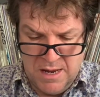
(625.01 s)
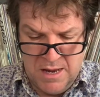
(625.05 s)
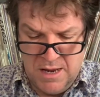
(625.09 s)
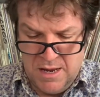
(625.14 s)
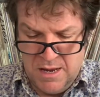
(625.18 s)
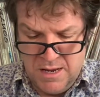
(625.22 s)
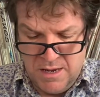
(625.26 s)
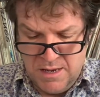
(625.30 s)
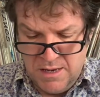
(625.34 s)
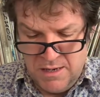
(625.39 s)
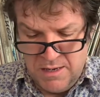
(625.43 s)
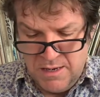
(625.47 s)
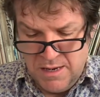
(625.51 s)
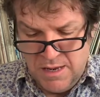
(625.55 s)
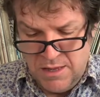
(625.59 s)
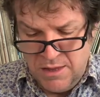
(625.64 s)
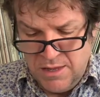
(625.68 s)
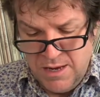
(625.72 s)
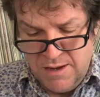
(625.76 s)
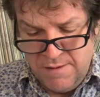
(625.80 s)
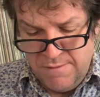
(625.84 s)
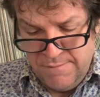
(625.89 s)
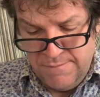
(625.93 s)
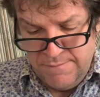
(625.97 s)
uh, and
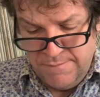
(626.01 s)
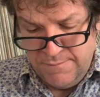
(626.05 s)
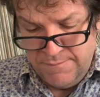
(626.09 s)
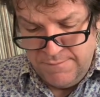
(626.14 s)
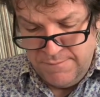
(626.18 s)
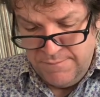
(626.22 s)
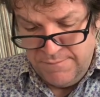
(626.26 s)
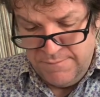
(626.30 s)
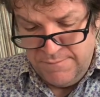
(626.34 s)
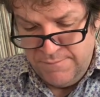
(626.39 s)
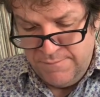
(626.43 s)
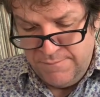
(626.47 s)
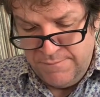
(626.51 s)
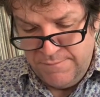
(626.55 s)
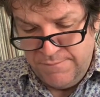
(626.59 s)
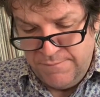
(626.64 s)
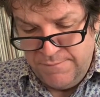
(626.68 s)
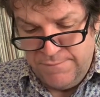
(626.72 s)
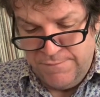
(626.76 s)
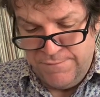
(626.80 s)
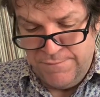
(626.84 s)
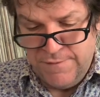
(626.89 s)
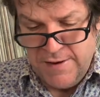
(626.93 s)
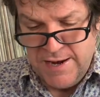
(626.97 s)
then
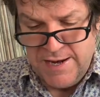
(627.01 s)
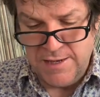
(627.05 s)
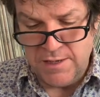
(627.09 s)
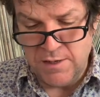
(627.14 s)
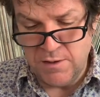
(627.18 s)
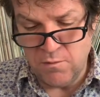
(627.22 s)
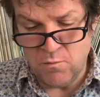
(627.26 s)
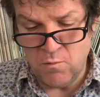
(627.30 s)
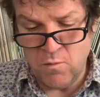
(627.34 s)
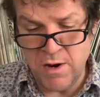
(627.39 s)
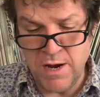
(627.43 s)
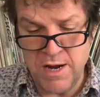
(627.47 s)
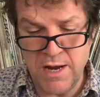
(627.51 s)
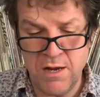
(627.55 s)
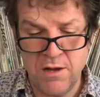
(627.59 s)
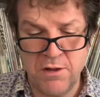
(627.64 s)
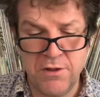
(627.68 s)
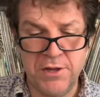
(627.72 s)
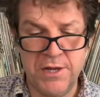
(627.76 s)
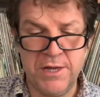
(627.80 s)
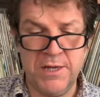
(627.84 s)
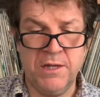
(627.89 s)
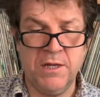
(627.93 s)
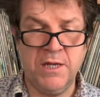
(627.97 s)
faded away. I
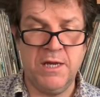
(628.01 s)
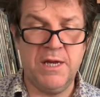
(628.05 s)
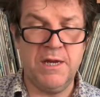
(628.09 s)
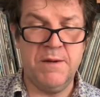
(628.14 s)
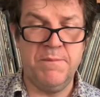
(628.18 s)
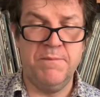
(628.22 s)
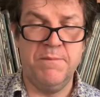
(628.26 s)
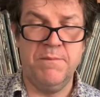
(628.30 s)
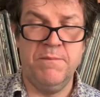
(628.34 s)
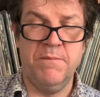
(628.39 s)
think the